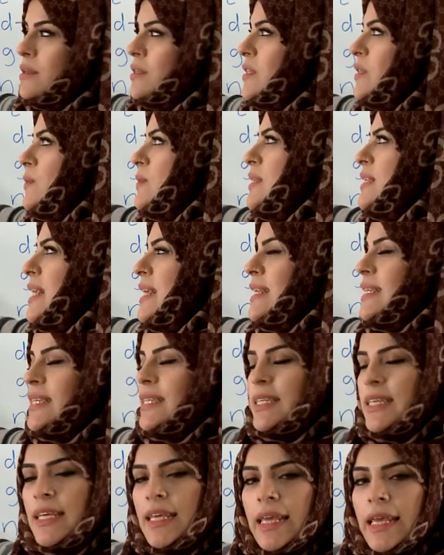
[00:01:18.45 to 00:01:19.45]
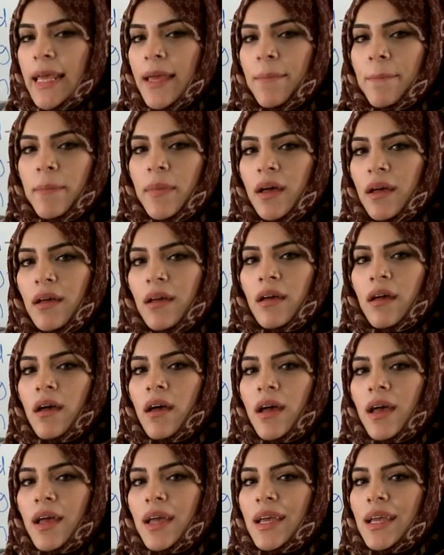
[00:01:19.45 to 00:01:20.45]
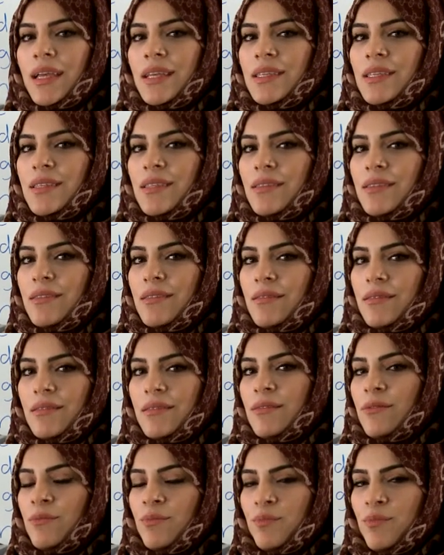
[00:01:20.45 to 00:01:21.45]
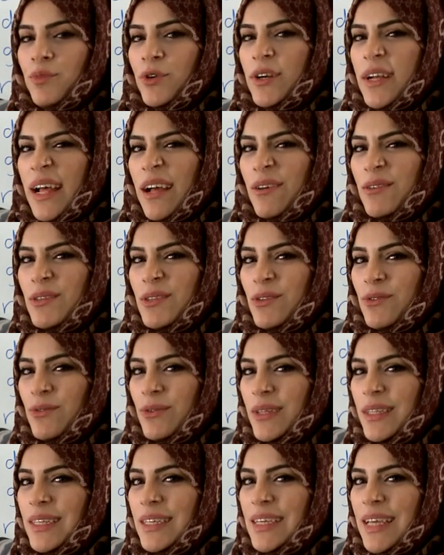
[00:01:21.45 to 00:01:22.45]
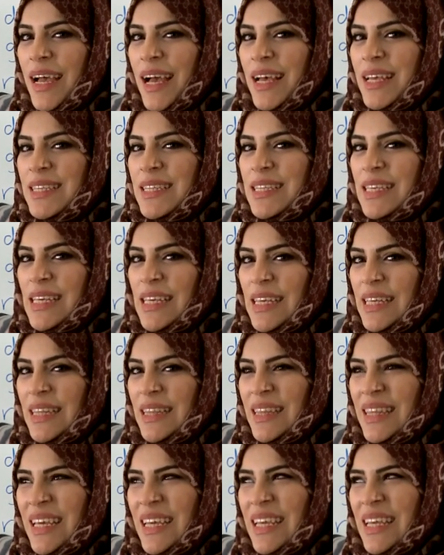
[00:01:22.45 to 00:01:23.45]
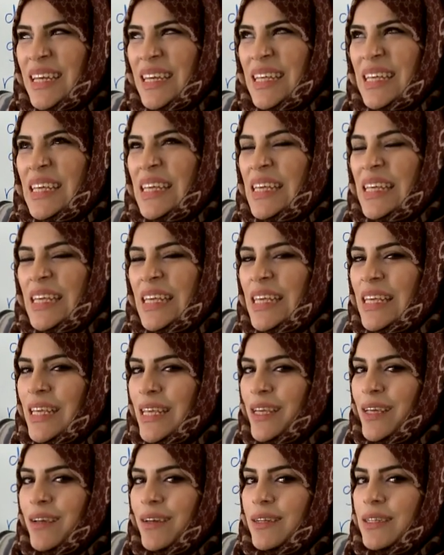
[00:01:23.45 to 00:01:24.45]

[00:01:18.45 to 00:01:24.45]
So we say team is pronounced really as like an EE